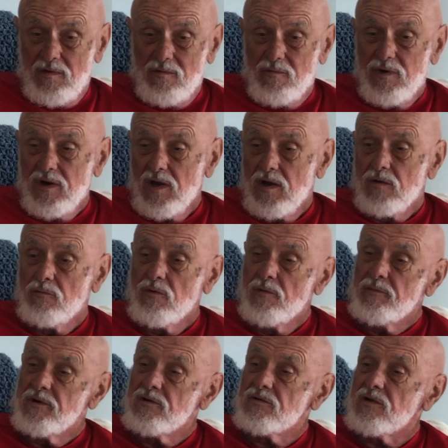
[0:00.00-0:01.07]
We had a
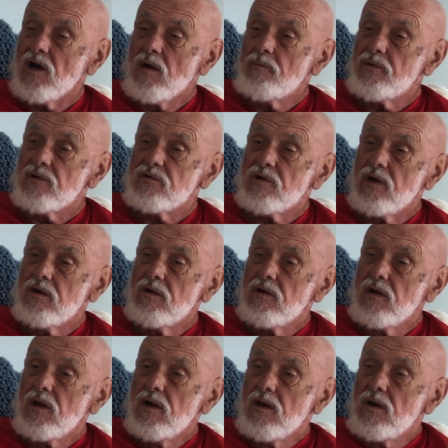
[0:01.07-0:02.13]
woman stop and say,
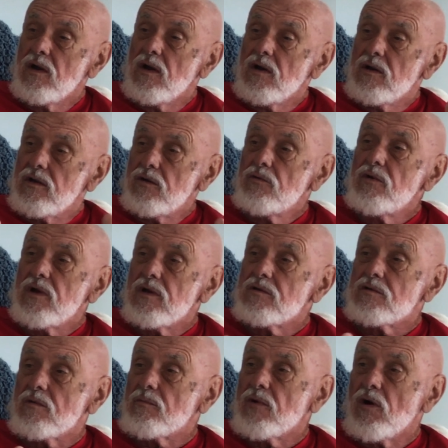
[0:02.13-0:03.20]
"You need
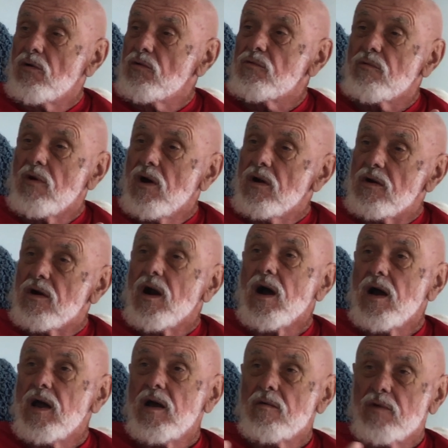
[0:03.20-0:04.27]
some cold water. I
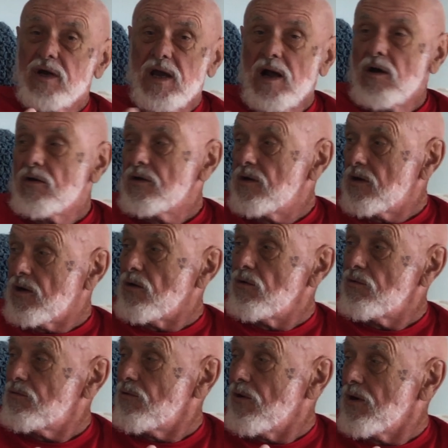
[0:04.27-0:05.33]
have a gallon of
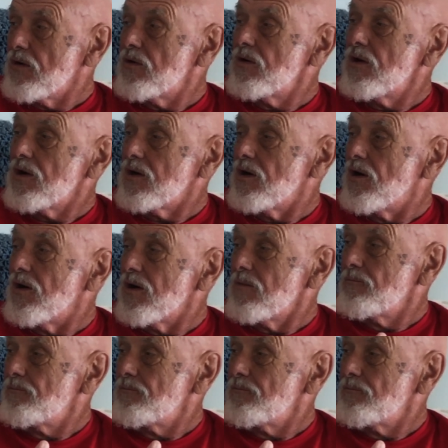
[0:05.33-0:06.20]
cold water in the car."